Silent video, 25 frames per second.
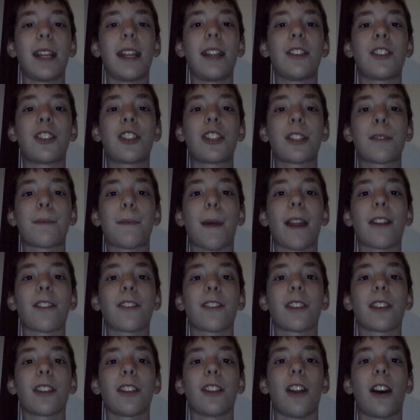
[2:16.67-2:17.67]
it's just
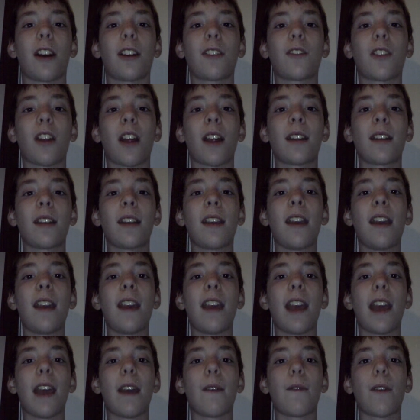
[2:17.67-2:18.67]
better in the long run
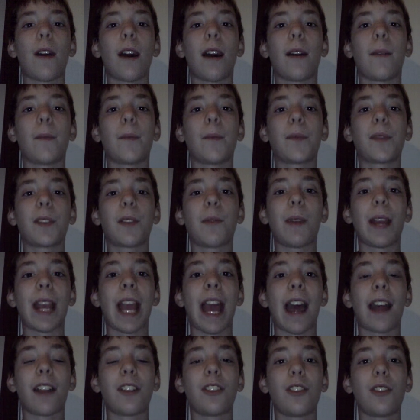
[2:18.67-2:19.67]
if we
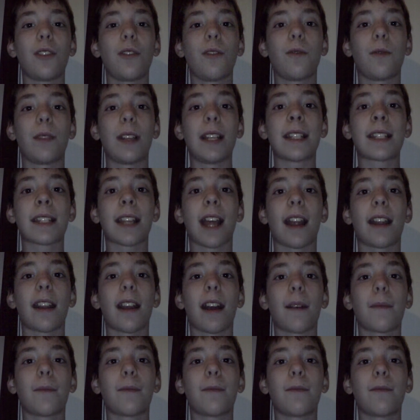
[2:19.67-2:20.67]
had you re-sign
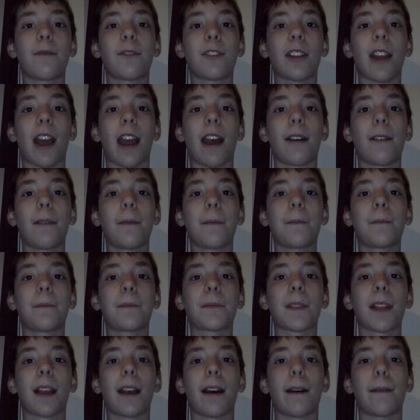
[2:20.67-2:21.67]
up for now.
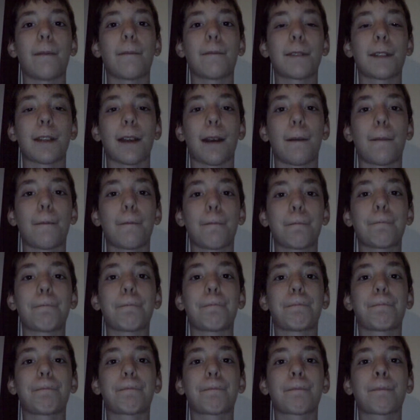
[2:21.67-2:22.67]
So
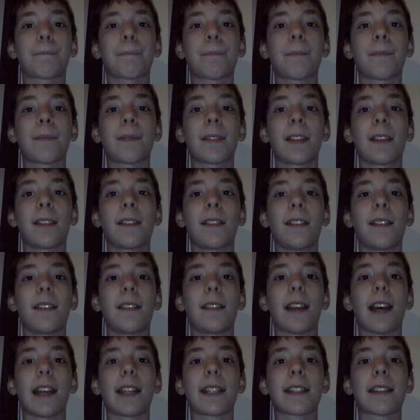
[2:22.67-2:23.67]

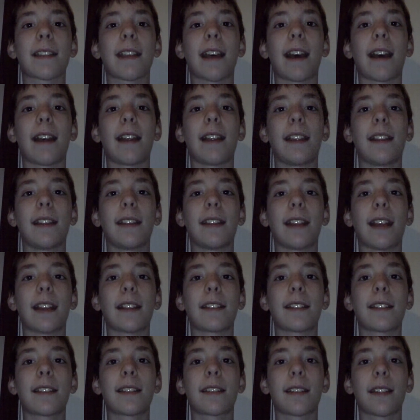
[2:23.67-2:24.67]
that's that, and
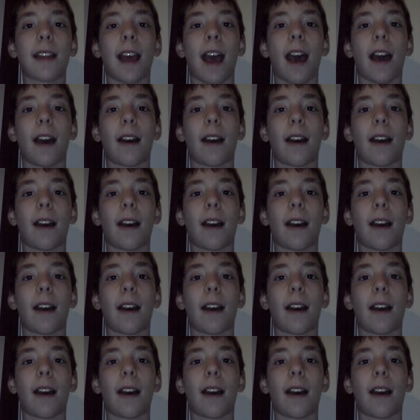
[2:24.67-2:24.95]
that's